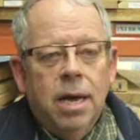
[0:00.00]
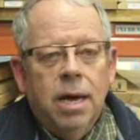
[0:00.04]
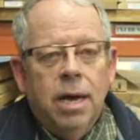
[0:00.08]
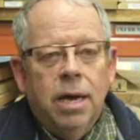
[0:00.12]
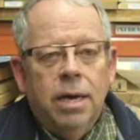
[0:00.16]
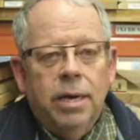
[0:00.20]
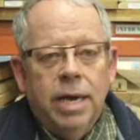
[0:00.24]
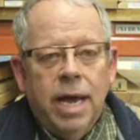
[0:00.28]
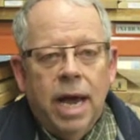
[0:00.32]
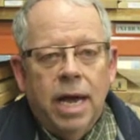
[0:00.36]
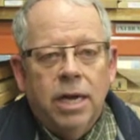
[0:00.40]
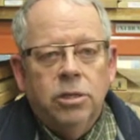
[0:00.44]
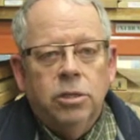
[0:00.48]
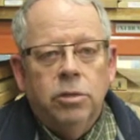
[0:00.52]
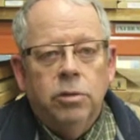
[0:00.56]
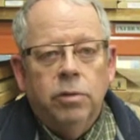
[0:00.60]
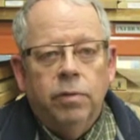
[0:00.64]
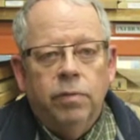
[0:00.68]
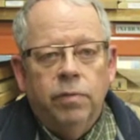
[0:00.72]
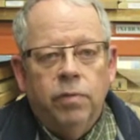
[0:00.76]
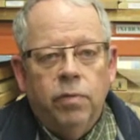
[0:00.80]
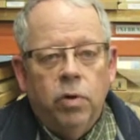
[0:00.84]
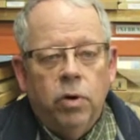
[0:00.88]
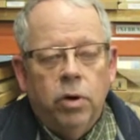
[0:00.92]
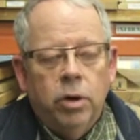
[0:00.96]
National
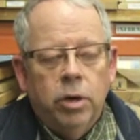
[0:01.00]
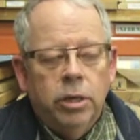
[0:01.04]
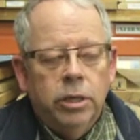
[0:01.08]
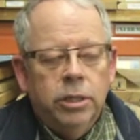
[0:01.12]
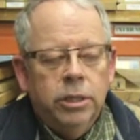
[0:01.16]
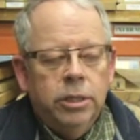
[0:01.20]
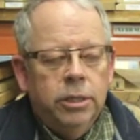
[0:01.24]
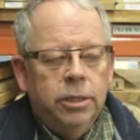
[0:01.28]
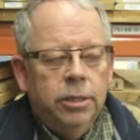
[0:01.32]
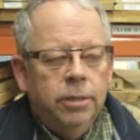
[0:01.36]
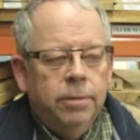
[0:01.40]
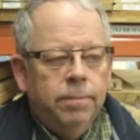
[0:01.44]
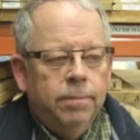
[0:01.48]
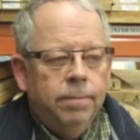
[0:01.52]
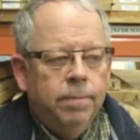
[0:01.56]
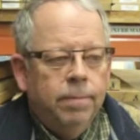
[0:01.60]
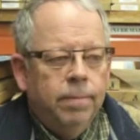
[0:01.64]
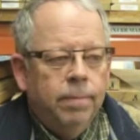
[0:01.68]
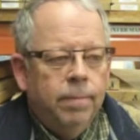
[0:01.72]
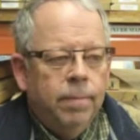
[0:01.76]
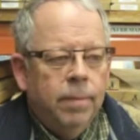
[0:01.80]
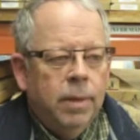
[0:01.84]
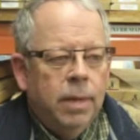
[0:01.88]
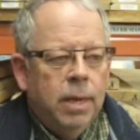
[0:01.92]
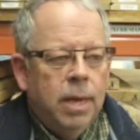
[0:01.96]
Forest,
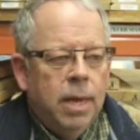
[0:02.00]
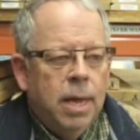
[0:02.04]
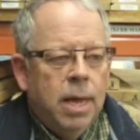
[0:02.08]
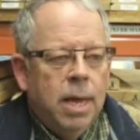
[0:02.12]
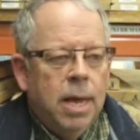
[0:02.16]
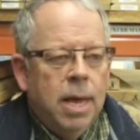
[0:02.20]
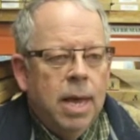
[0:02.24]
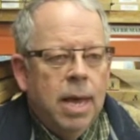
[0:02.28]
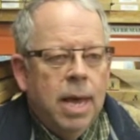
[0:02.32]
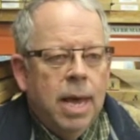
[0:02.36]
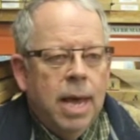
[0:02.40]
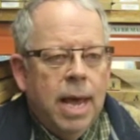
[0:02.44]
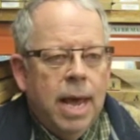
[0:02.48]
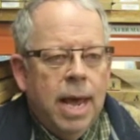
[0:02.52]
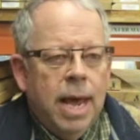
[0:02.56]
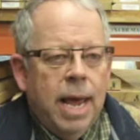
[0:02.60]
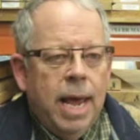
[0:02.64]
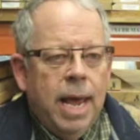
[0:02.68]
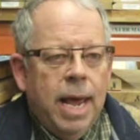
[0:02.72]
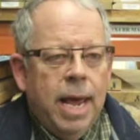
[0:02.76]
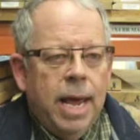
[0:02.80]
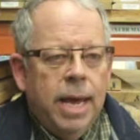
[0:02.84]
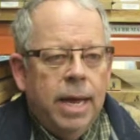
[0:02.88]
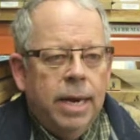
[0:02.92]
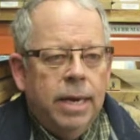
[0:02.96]

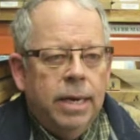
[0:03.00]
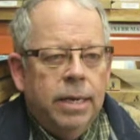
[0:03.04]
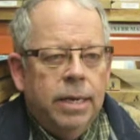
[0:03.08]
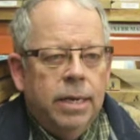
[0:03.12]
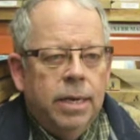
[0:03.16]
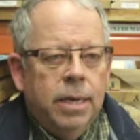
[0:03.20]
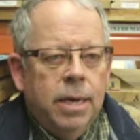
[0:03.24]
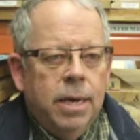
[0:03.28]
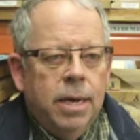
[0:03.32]
and